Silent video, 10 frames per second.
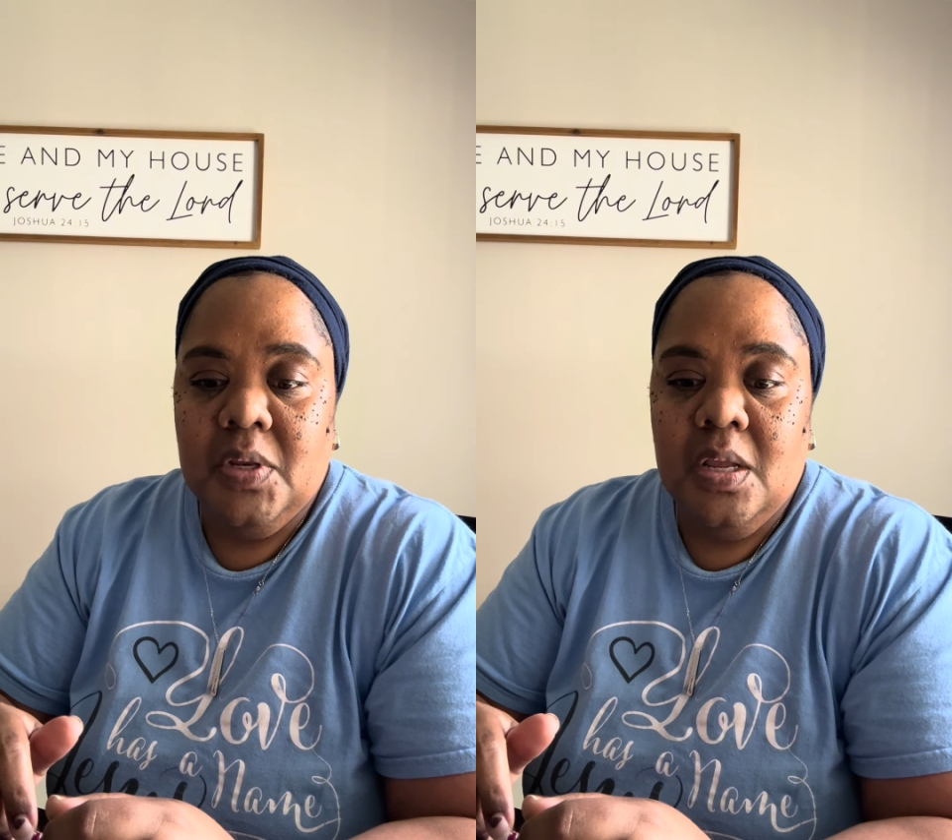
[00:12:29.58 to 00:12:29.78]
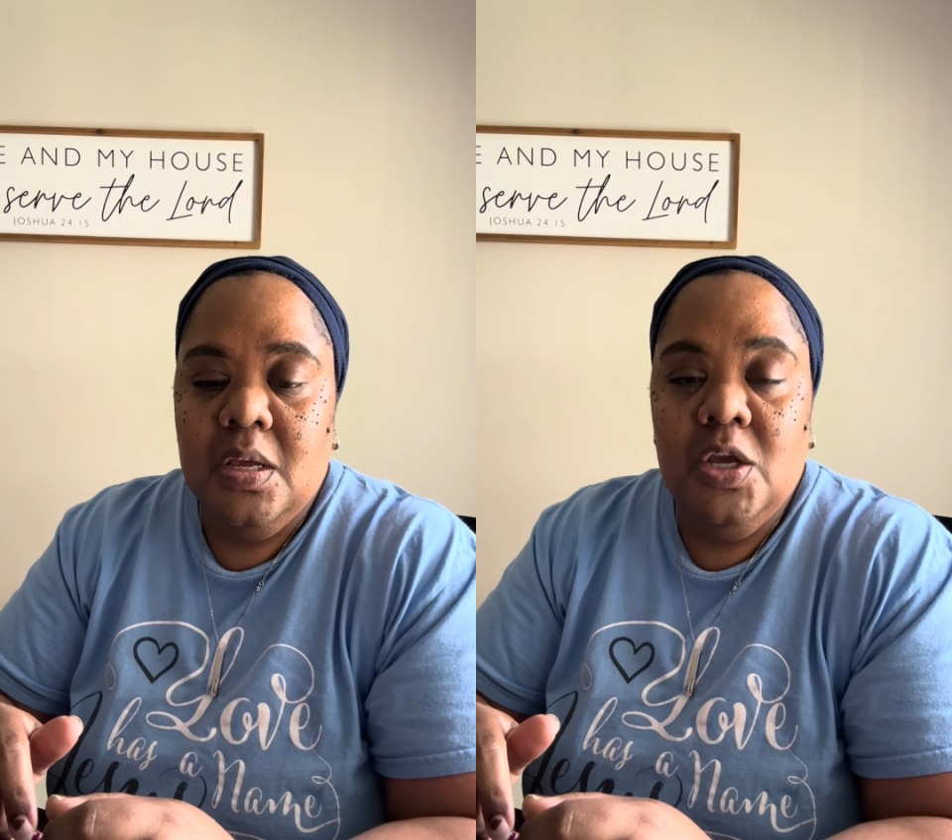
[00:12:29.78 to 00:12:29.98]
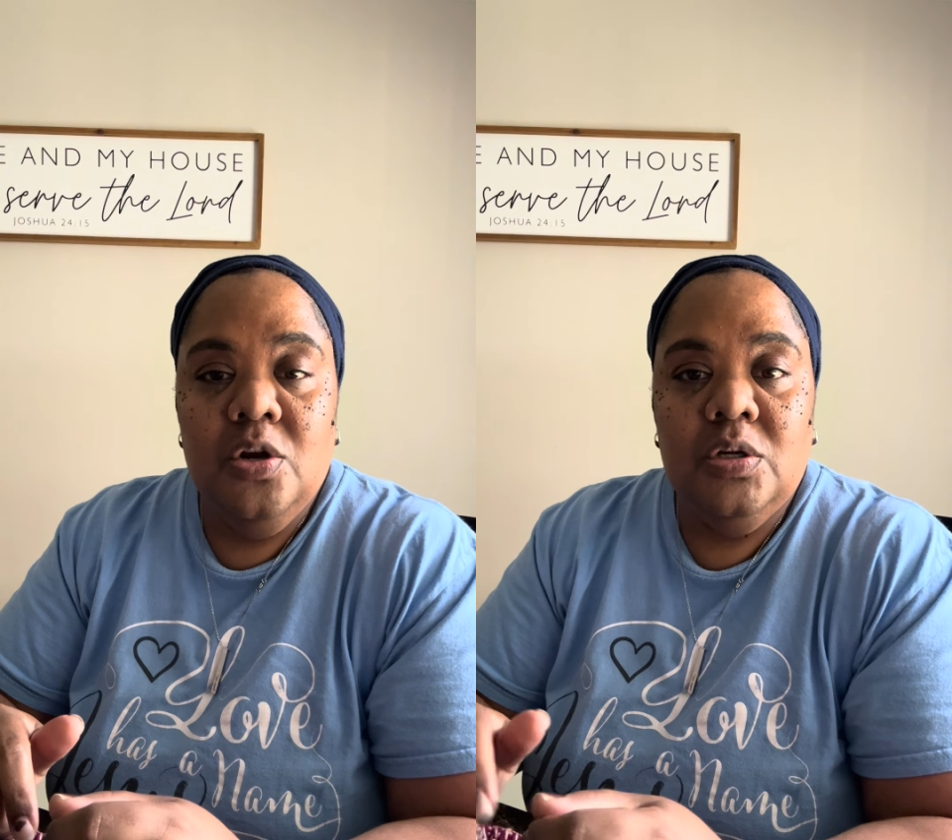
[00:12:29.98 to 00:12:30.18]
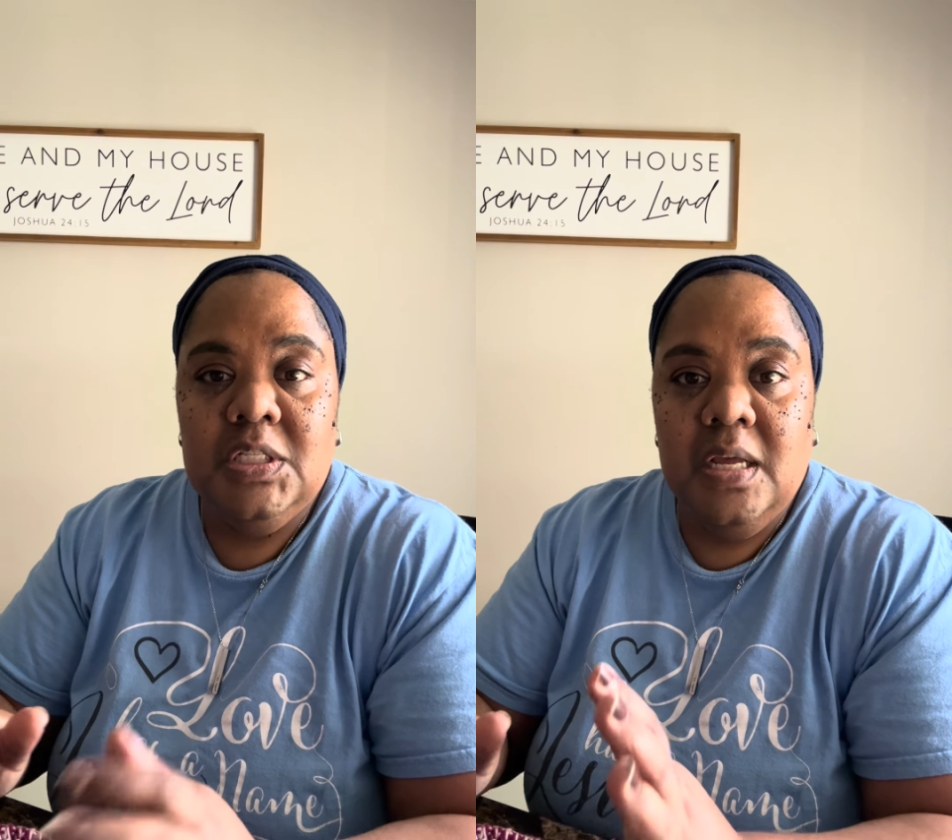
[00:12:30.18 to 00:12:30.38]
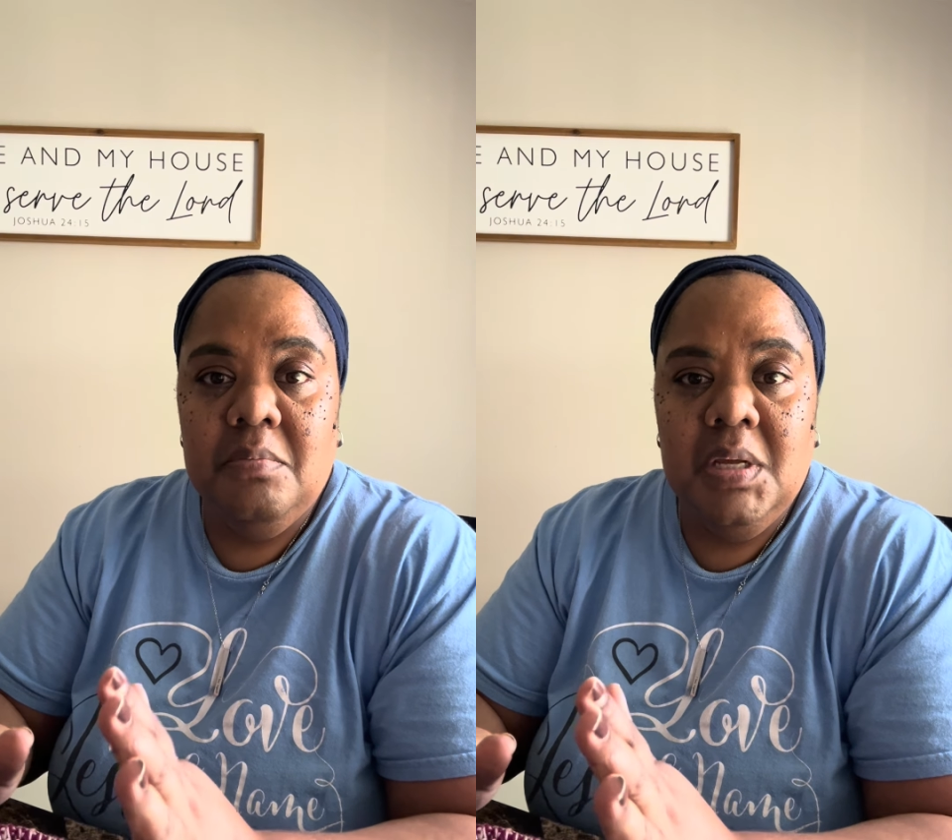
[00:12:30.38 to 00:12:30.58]
you know,
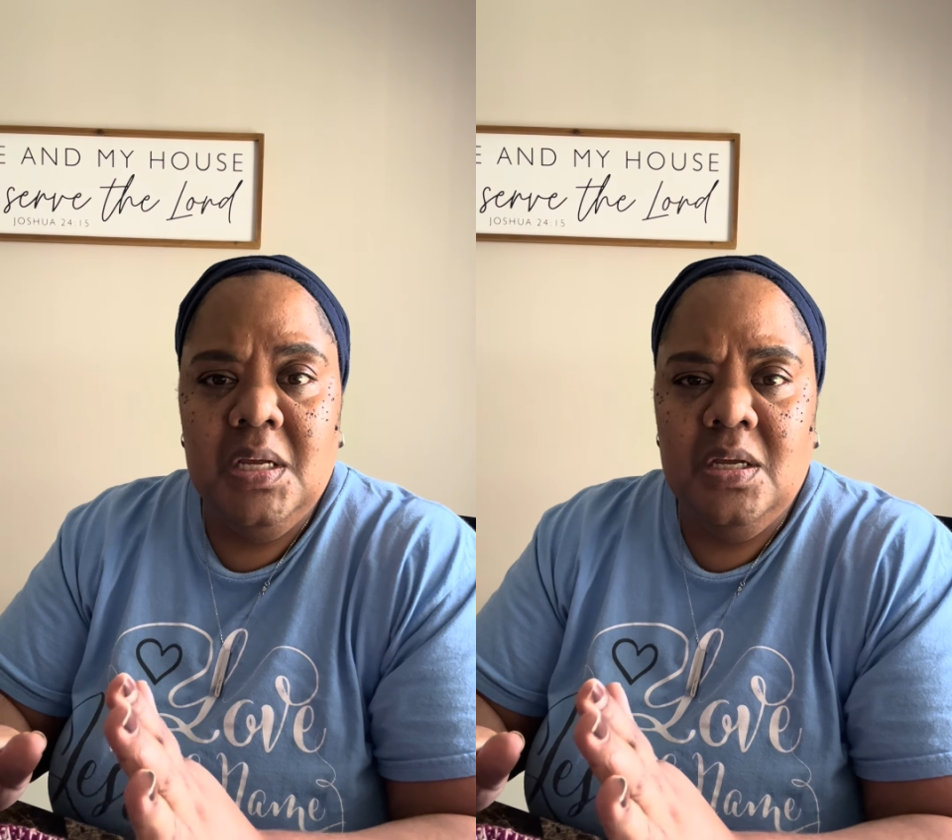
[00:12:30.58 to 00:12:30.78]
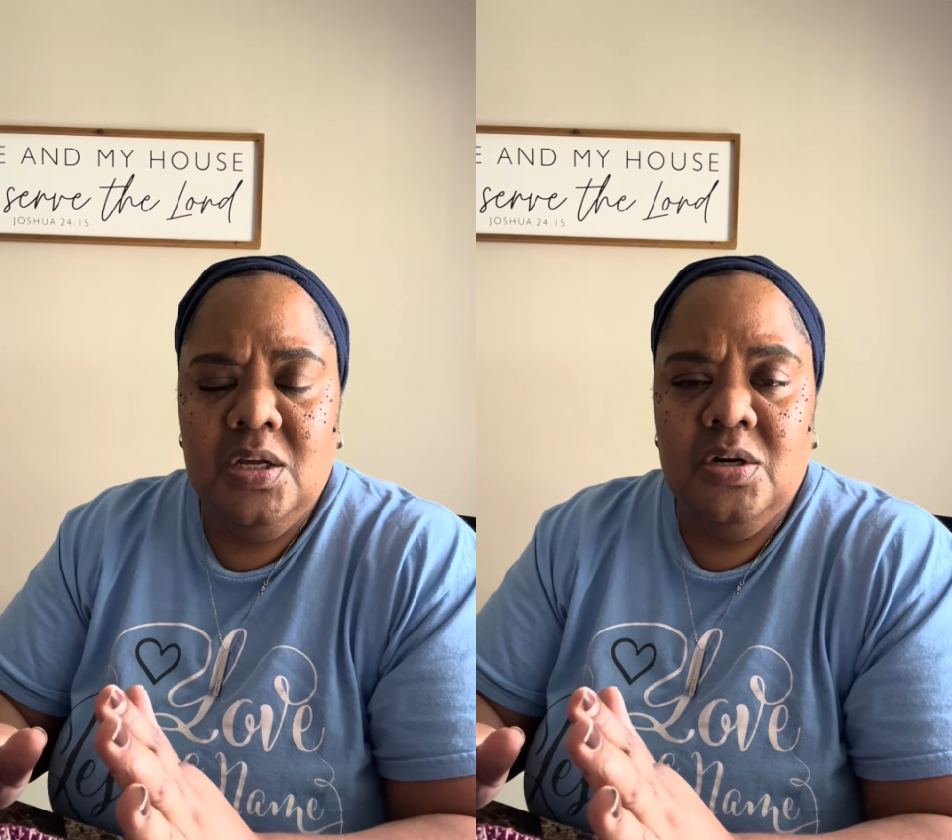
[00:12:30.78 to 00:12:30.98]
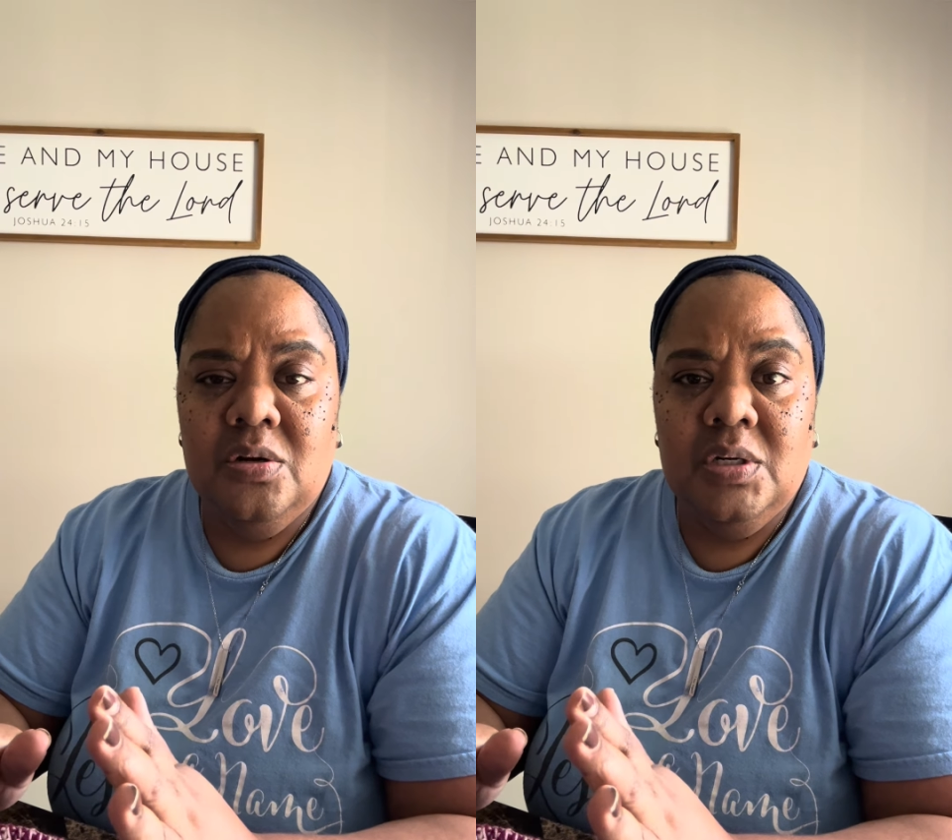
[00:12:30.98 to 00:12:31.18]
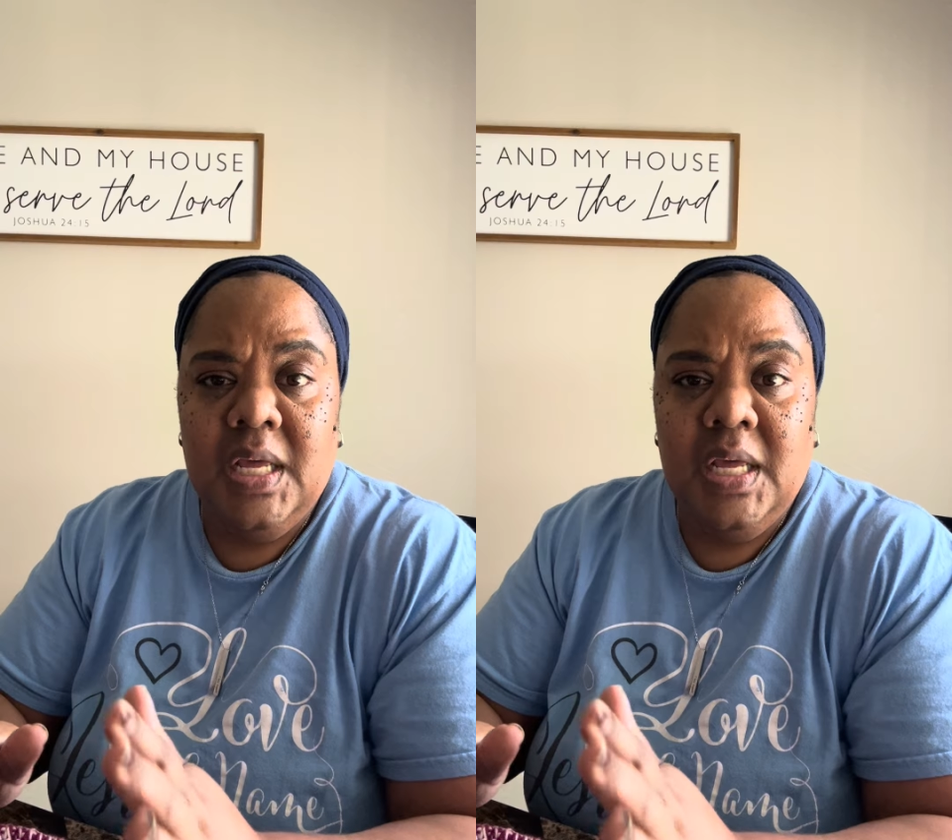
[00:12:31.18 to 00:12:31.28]
tell me, you know,